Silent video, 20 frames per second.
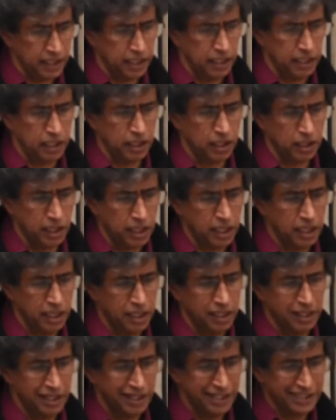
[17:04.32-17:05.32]

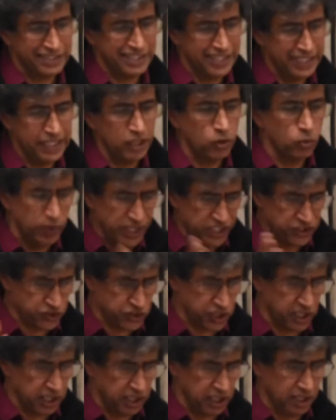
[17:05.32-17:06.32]
a thing
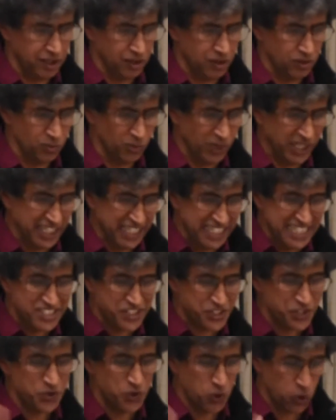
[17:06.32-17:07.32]
which one
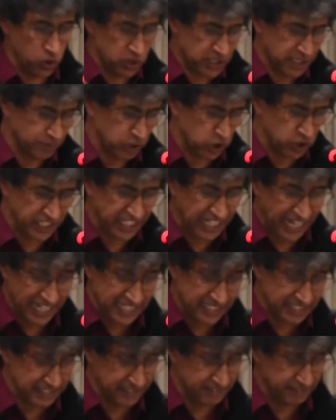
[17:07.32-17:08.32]
needs to note about the
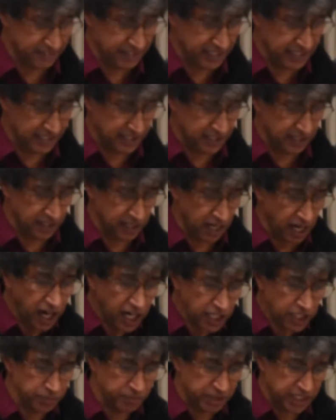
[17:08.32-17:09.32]
narrative
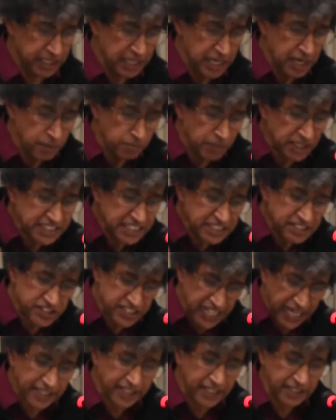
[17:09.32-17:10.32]
argument. But in
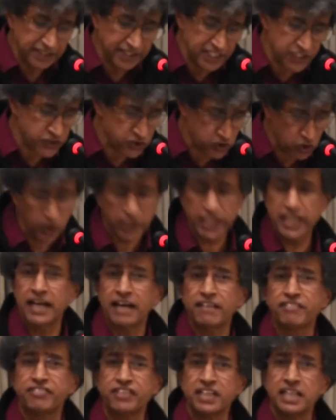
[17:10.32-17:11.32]
tracking this story,
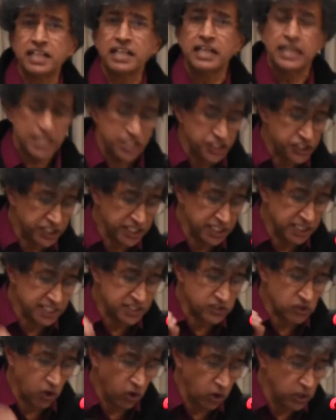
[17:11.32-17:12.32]
I feel she
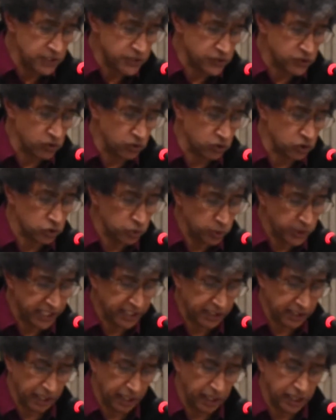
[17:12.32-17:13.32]
is also
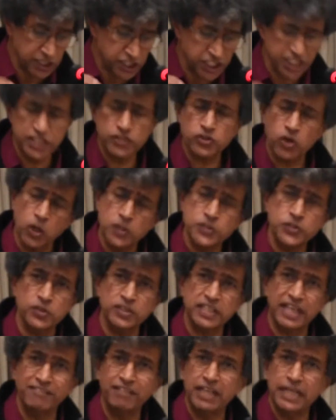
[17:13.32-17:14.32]
doing, she's also
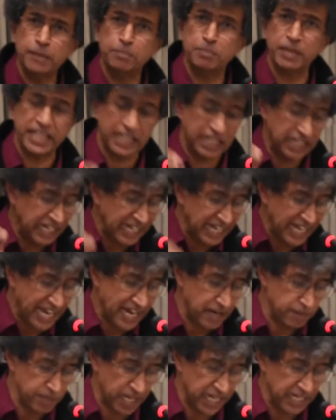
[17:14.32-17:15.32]
developing
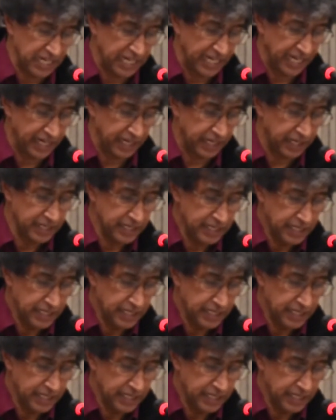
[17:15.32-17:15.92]
layer by layer.